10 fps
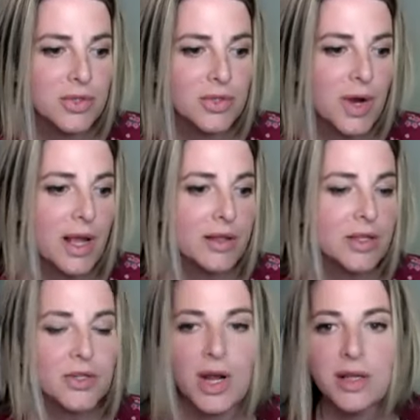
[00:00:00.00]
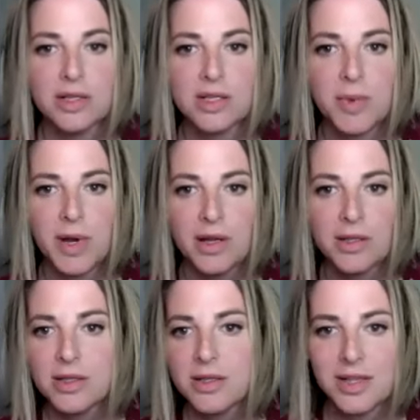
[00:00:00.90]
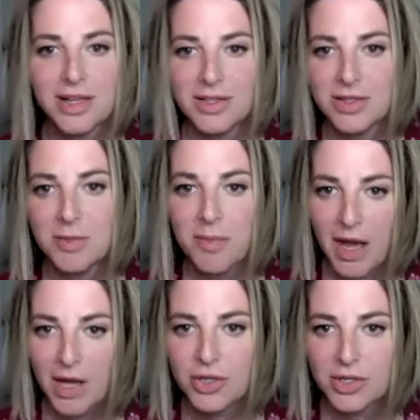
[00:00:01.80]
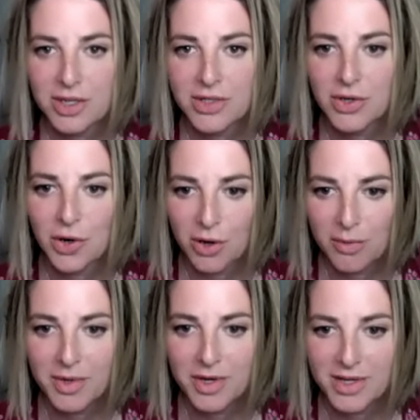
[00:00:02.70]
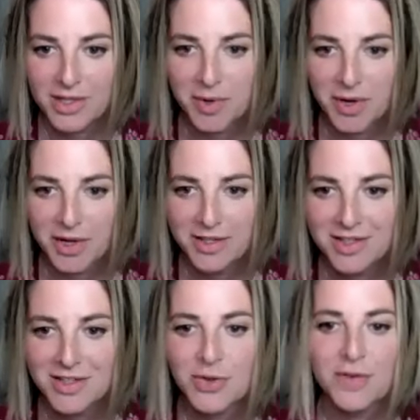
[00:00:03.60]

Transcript: trans, the trans experience is is imagined as an urban experience and mm.